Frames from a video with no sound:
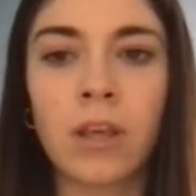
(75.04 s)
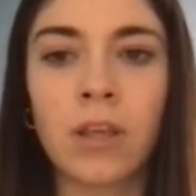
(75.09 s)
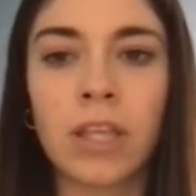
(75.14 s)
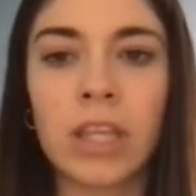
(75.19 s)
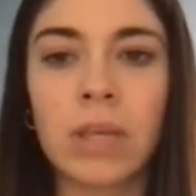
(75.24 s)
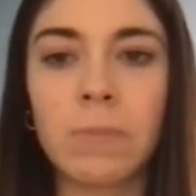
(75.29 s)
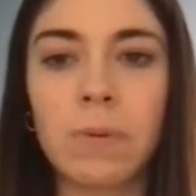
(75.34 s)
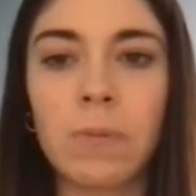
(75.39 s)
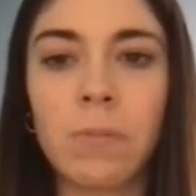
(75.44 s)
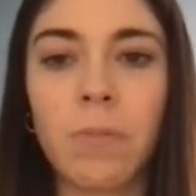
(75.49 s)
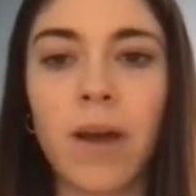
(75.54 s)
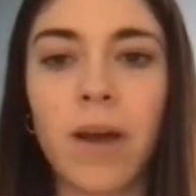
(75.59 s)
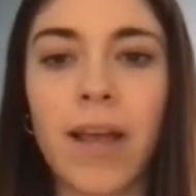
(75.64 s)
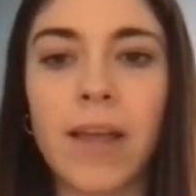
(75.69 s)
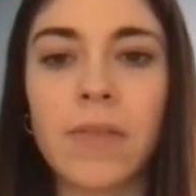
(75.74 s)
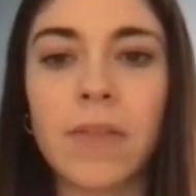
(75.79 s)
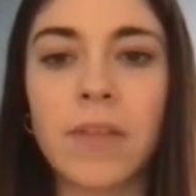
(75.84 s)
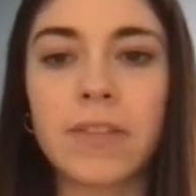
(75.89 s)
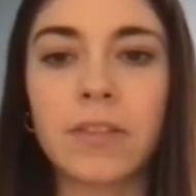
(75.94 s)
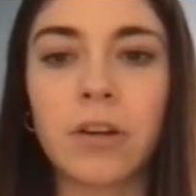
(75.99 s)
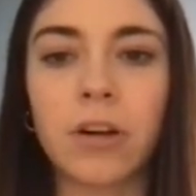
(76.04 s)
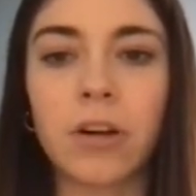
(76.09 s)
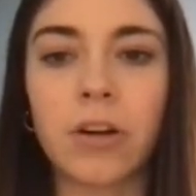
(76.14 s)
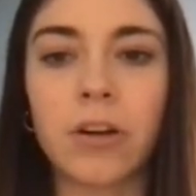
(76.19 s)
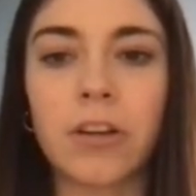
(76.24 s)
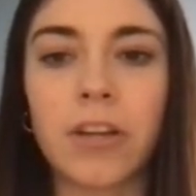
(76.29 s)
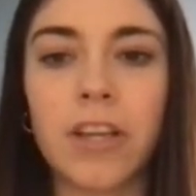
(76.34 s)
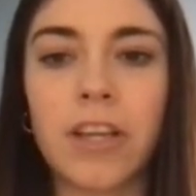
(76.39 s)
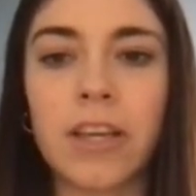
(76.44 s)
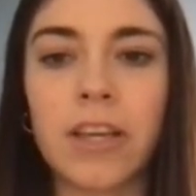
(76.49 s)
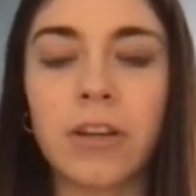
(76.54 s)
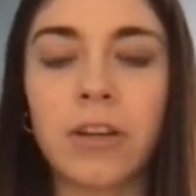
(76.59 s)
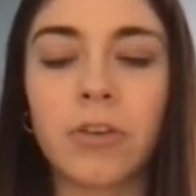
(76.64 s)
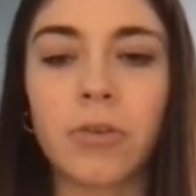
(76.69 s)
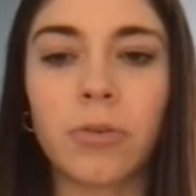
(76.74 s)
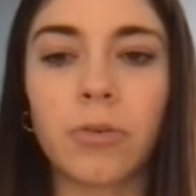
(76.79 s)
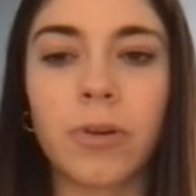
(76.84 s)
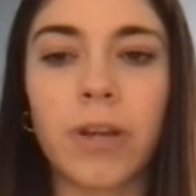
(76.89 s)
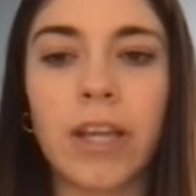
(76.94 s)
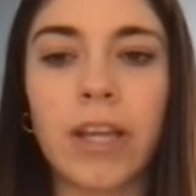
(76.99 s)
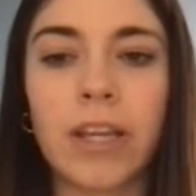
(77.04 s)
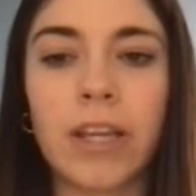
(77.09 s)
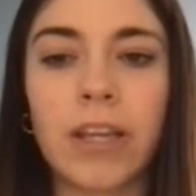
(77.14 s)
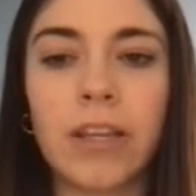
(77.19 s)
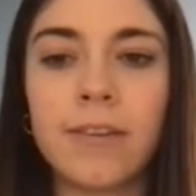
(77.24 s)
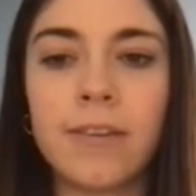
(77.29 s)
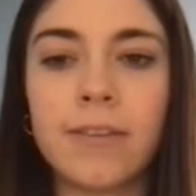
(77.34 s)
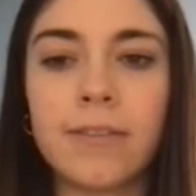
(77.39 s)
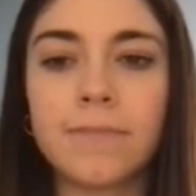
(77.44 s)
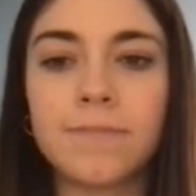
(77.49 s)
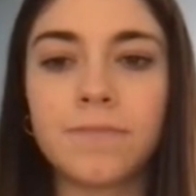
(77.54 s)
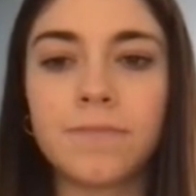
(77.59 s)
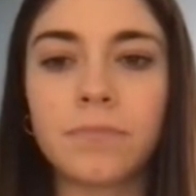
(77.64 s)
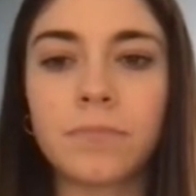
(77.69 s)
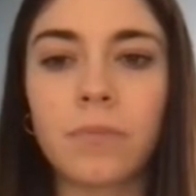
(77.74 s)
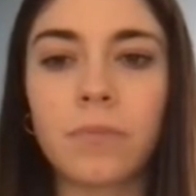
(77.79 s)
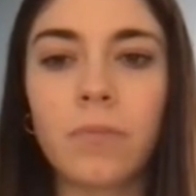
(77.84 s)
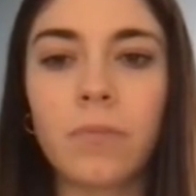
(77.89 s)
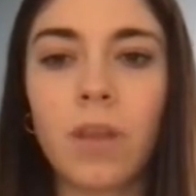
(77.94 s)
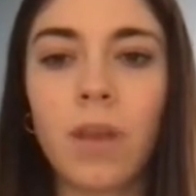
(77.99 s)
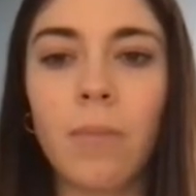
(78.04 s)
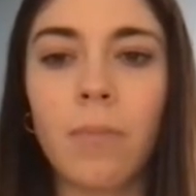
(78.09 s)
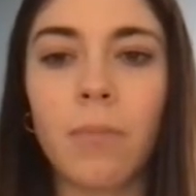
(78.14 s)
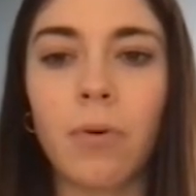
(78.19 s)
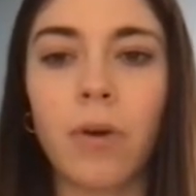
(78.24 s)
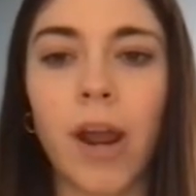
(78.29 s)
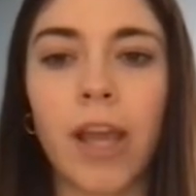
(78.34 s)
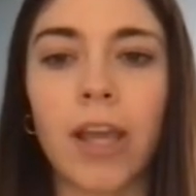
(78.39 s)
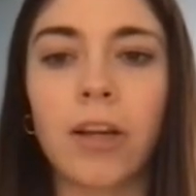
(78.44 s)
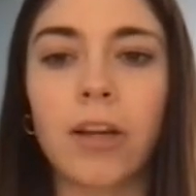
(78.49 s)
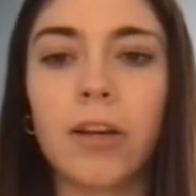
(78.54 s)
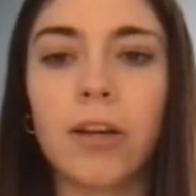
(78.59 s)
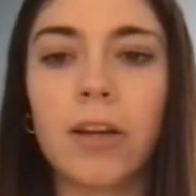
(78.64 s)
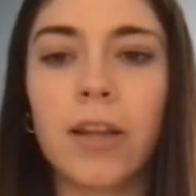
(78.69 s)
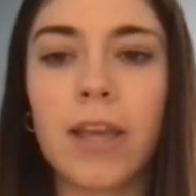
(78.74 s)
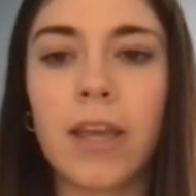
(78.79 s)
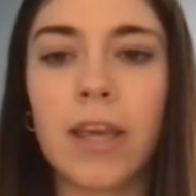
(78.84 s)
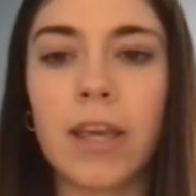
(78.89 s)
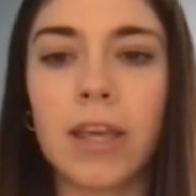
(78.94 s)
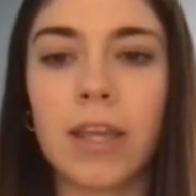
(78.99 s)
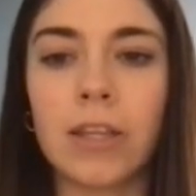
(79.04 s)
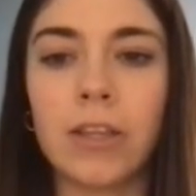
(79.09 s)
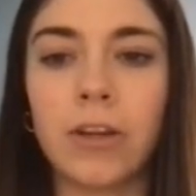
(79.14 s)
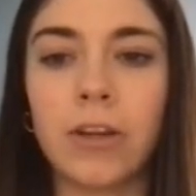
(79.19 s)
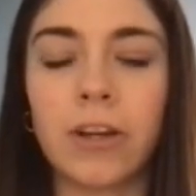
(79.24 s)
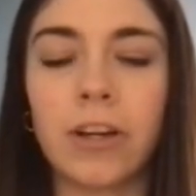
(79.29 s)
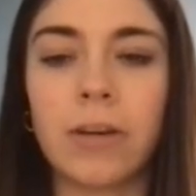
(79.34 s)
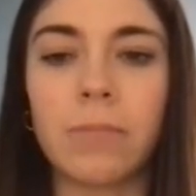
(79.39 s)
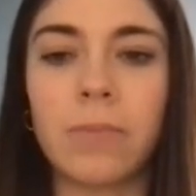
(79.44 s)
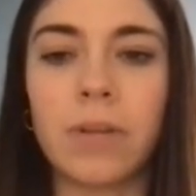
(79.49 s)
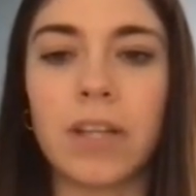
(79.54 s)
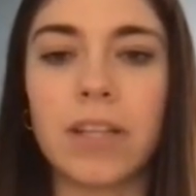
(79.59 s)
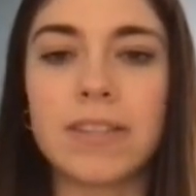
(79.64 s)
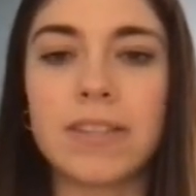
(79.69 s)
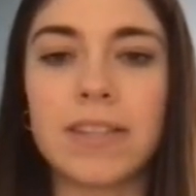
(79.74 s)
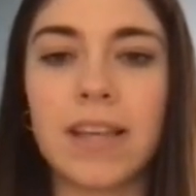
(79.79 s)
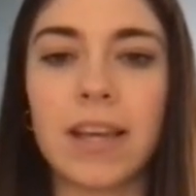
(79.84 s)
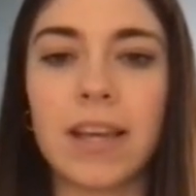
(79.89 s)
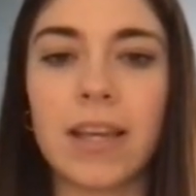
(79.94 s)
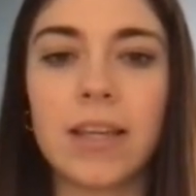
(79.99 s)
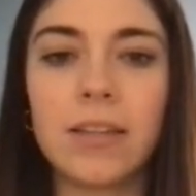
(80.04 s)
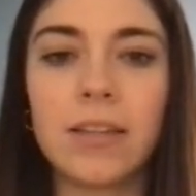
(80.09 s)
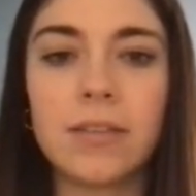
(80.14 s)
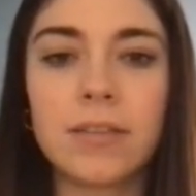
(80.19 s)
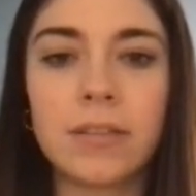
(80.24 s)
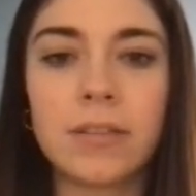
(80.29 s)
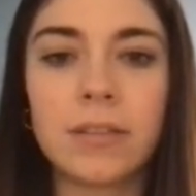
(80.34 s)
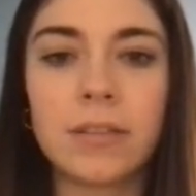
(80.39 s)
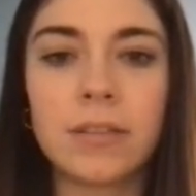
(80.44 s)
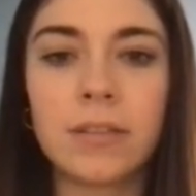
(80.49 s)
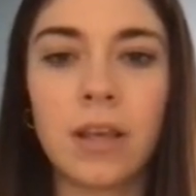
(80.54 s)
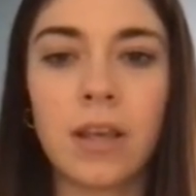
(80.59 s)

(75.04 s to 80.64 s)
Keep in mind these are already created prior in your company settings.